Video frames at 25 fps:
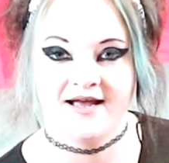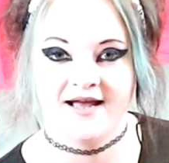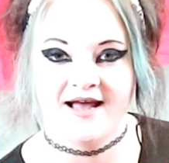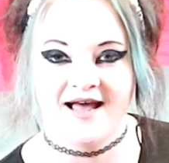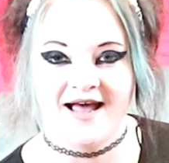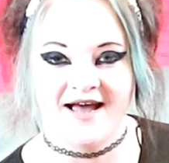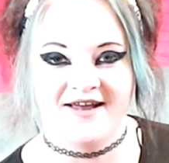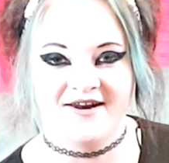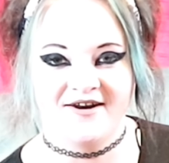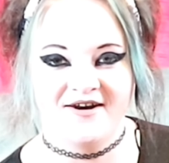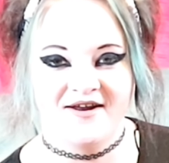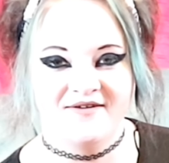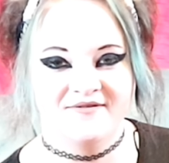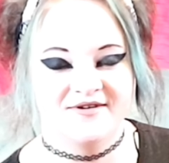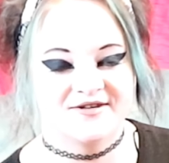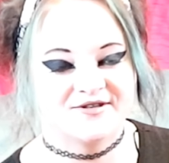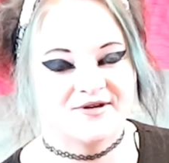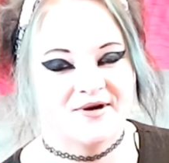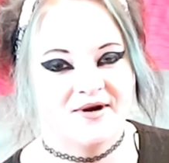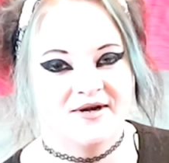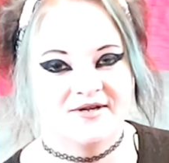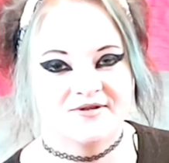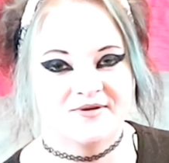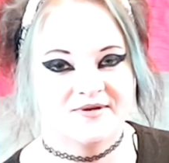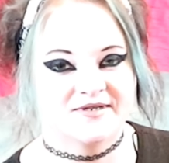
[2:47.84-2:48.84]
Head on over
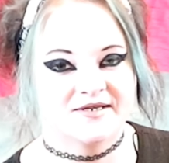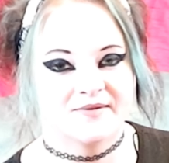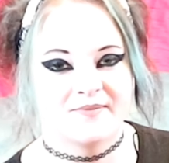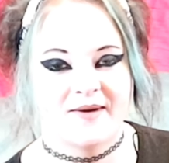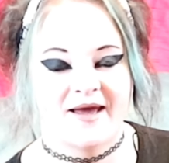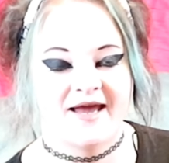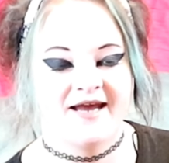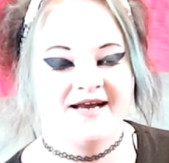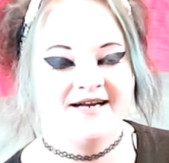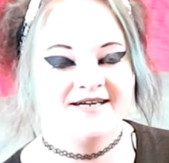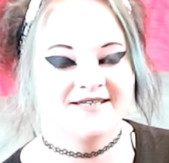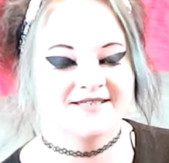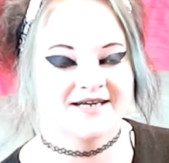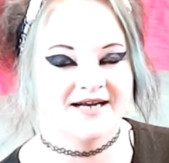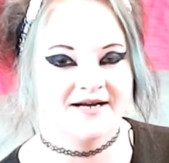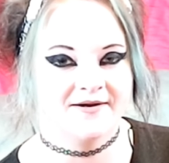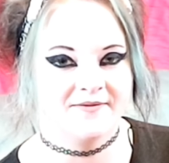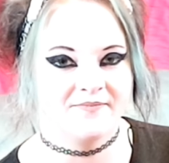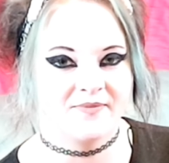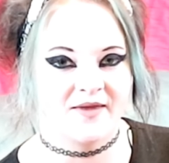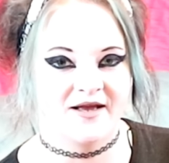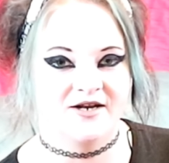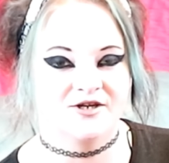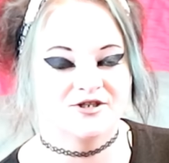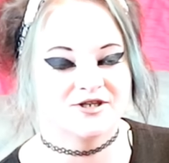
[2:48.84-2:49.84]
to her Twitter page
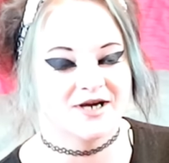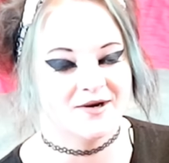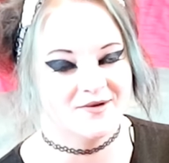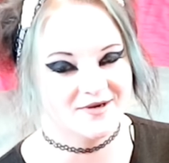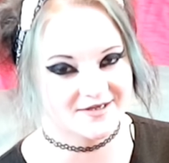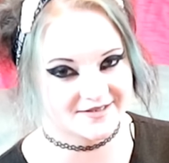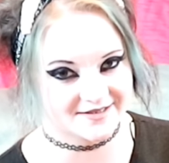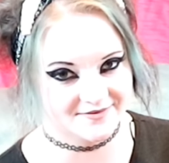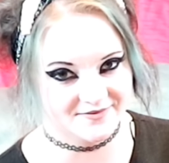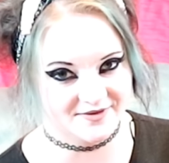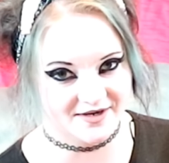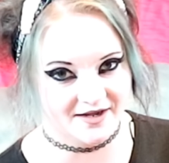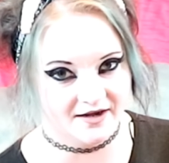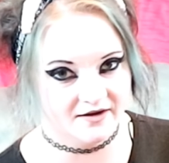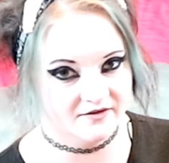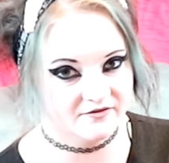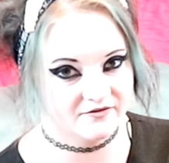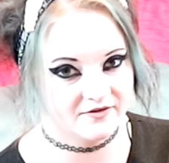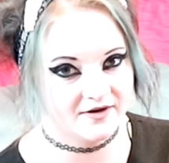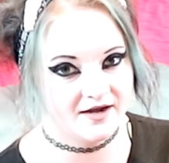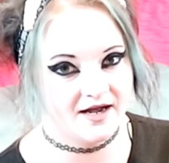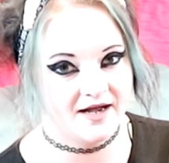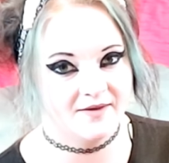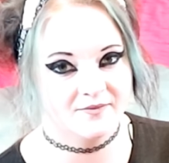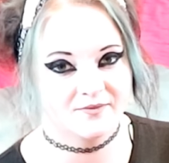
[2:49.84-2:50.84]
and show her some
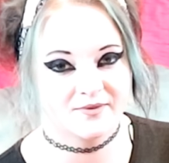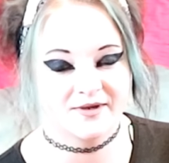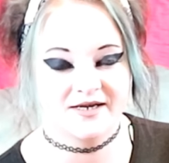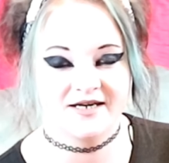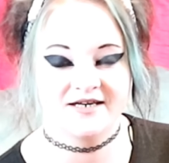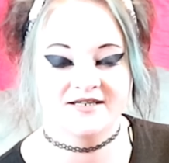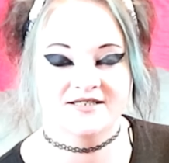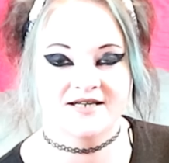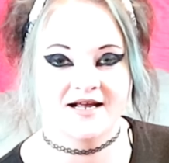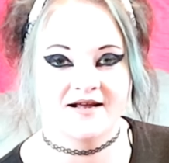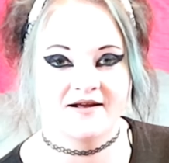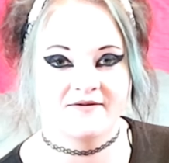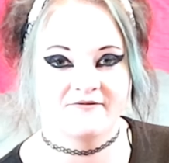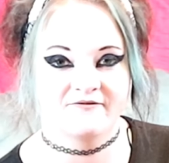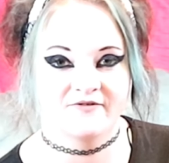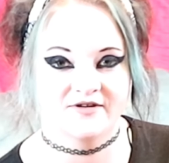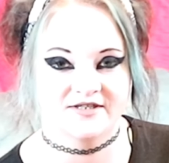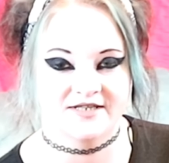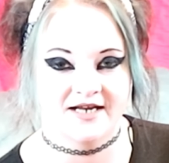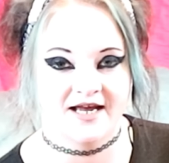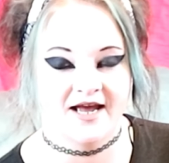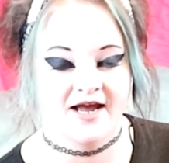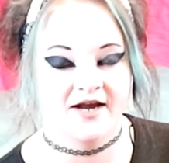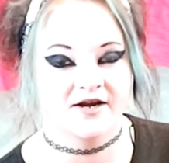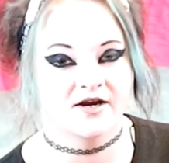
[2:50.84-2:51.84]
love, and please
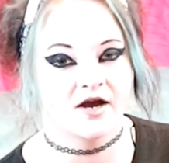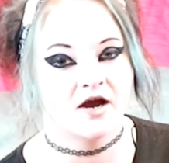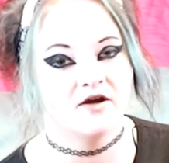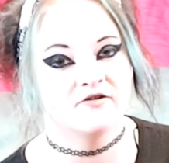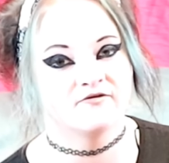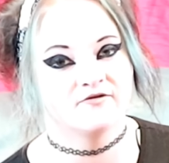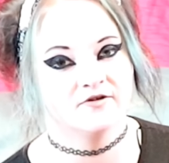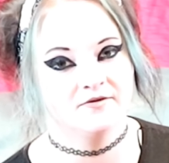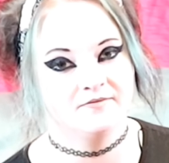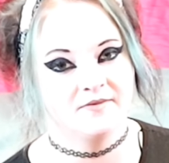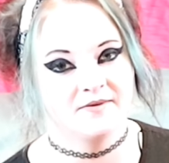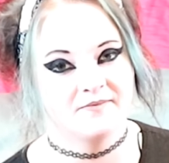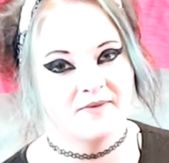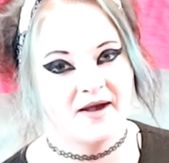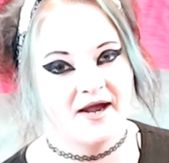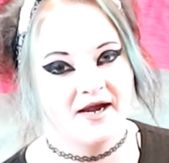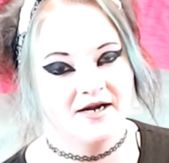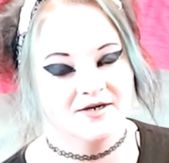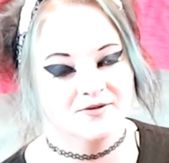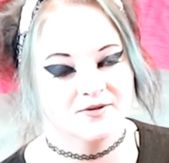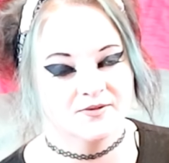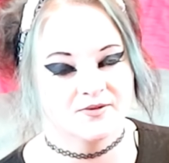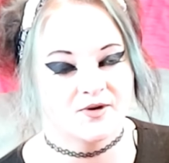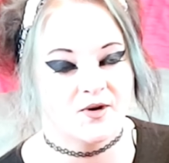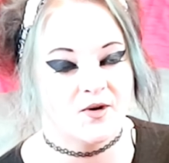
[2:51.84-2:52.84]
visit her GoFundMe
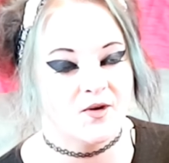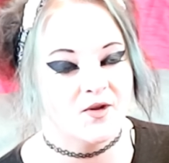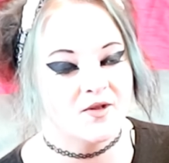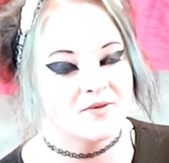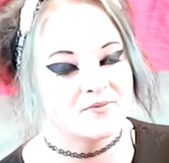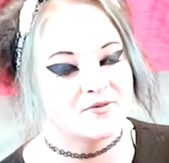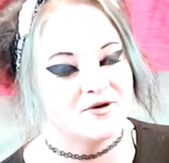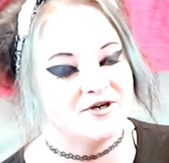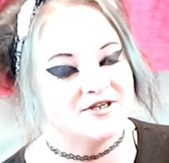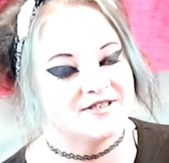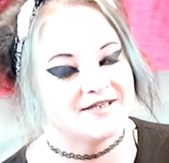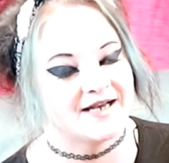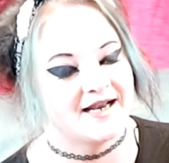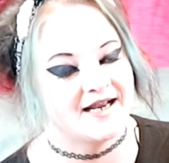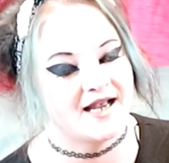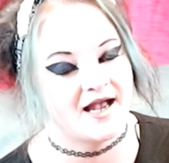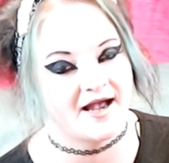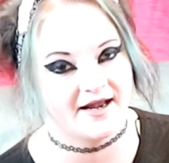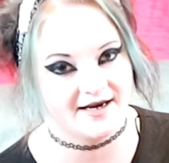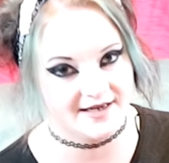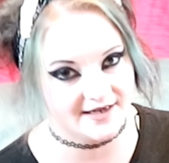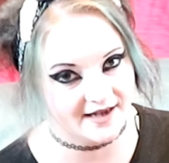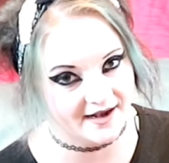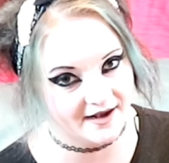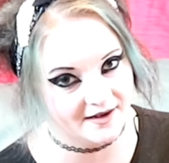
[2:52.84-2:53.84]
page. We would all appreciate
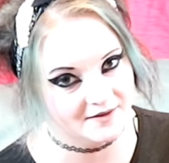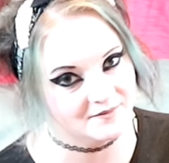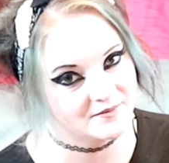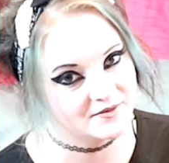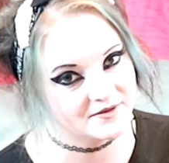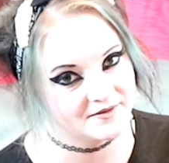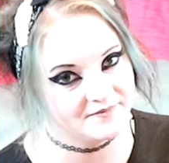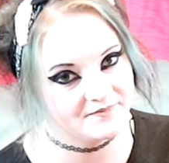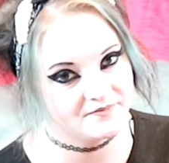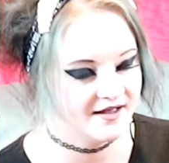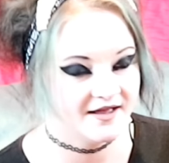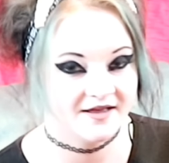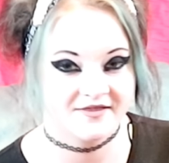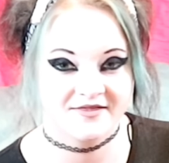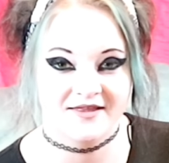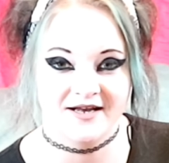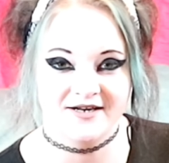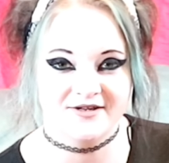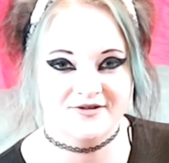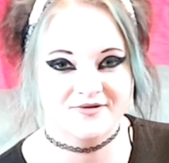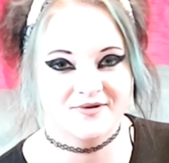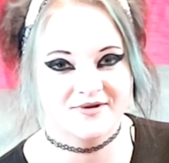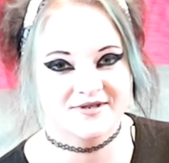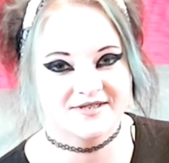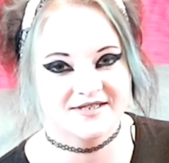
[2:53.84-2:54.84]
any help.
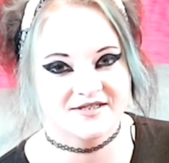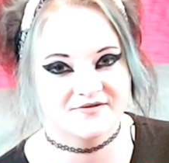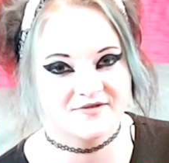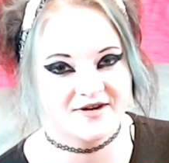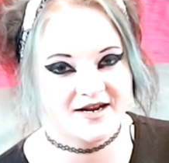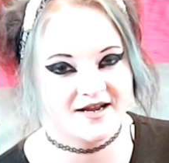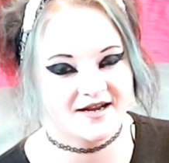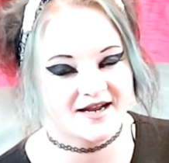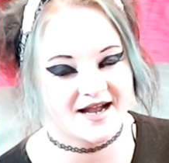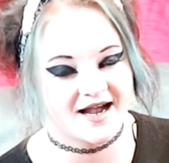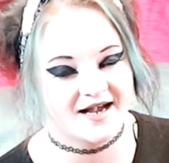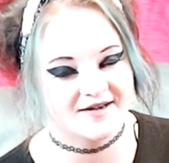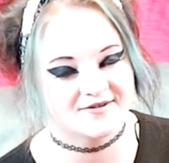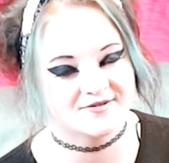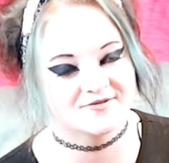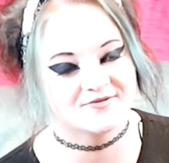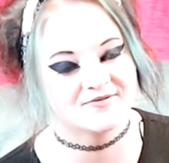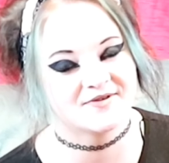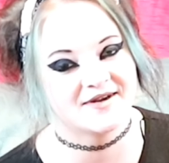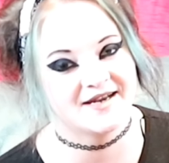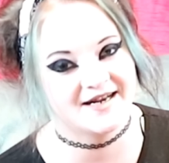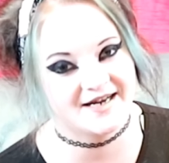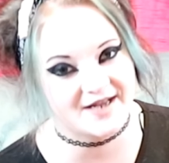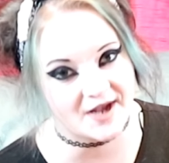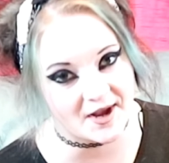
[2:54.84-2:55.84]
Thanks for watching this video, guys. I
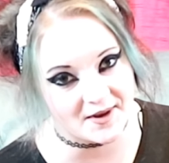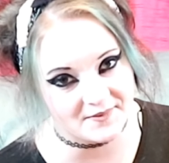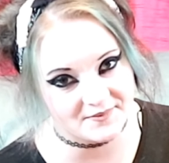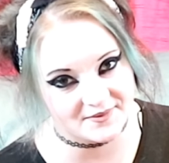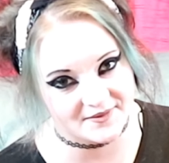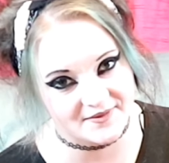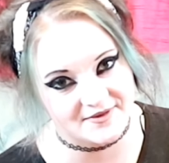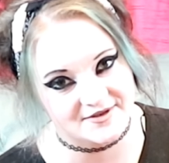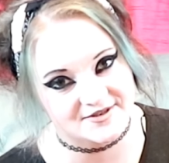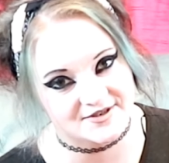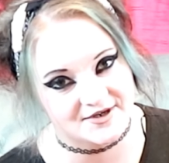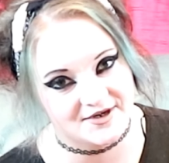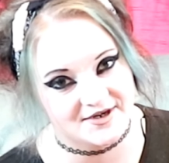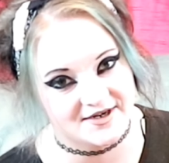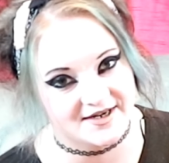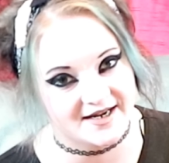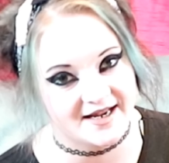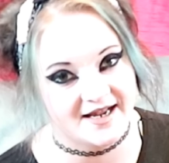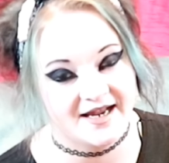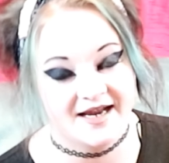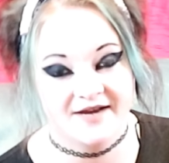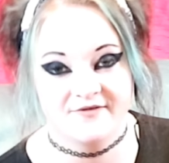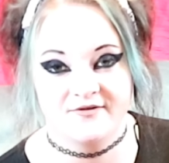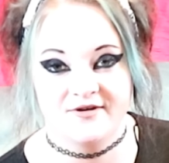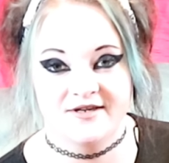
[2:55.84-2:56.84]
really hope you enjoyed
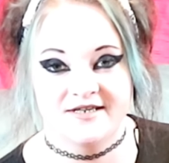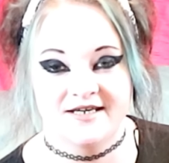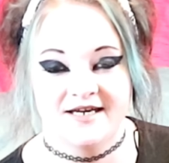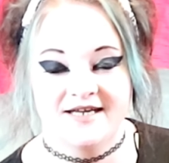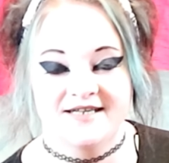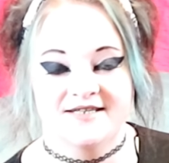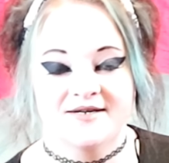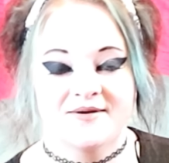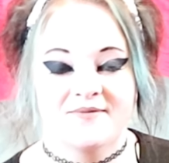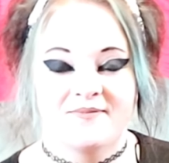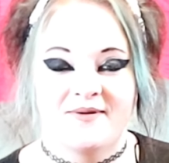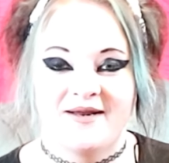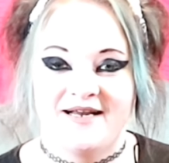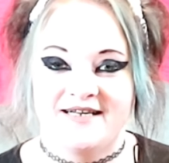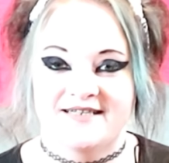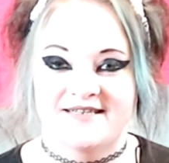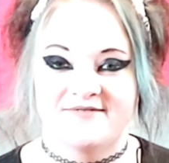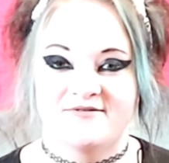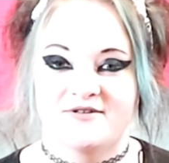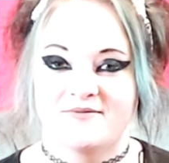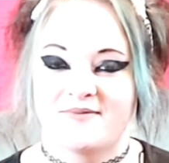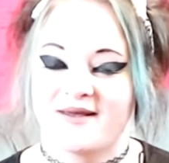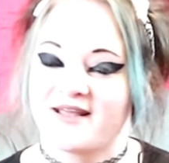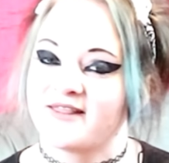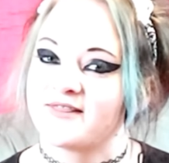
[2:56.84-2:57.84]
it. If you did, please
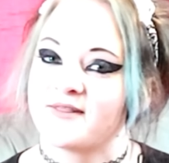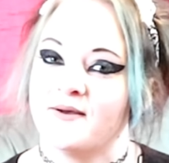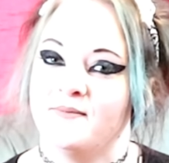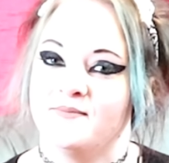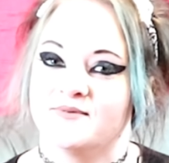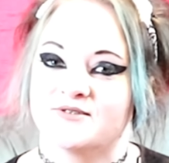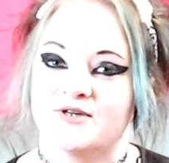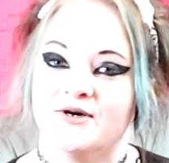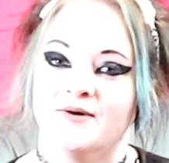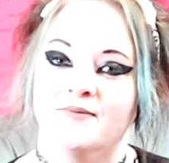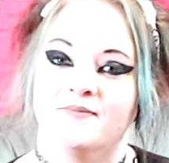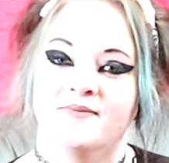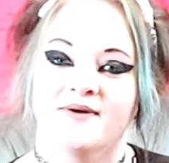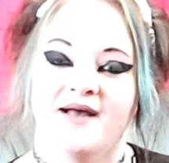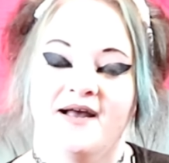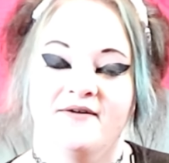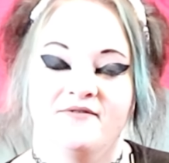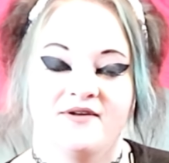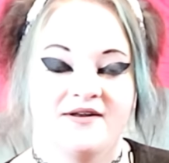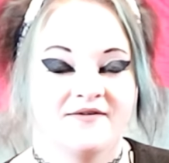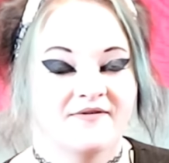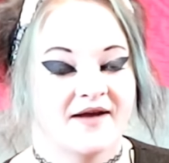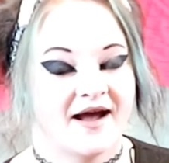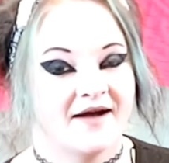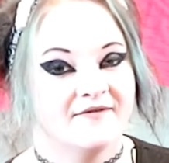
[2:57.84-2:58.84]
give us a big thumbs up,
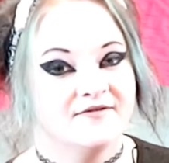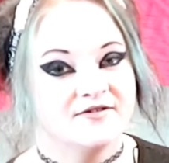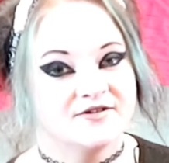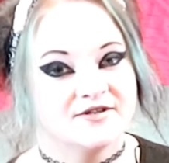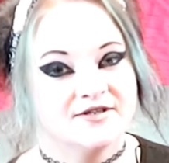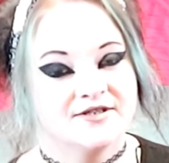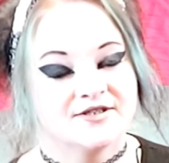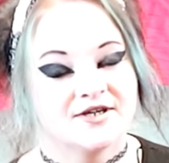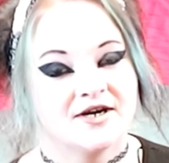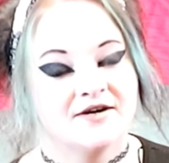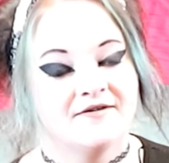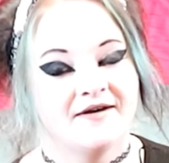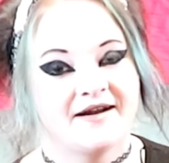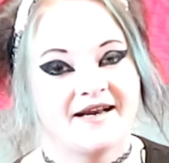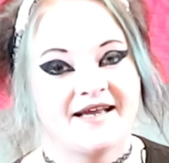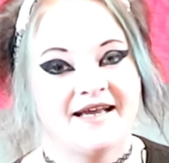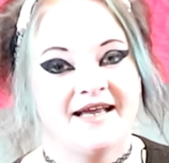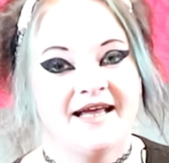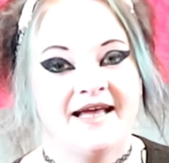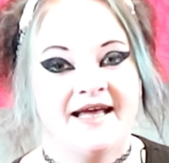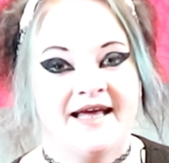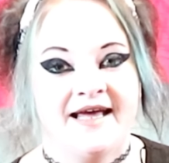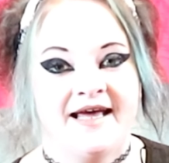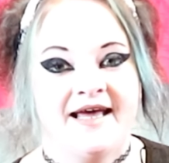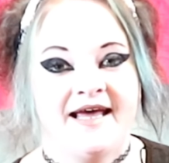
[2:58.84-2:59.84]
and if you haven't done so
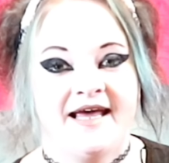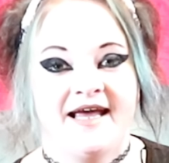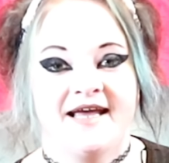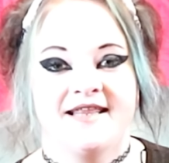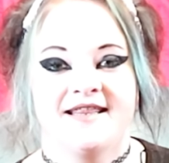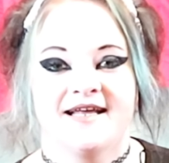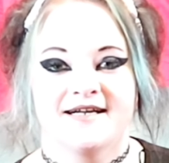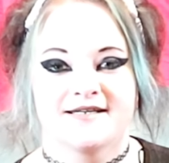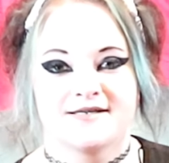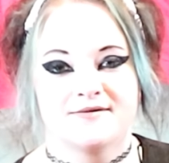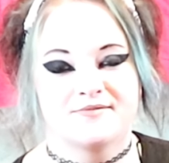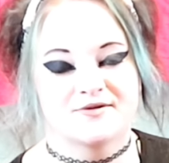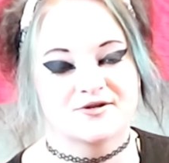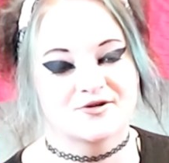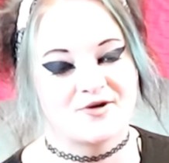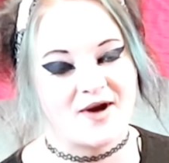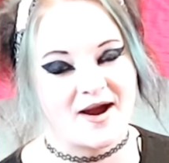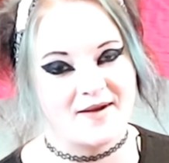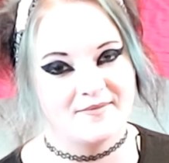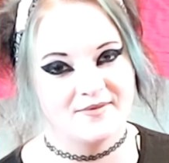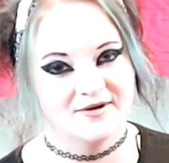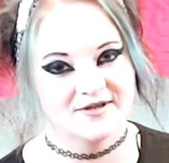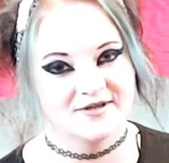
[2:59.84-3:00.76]
already, hit that subscribe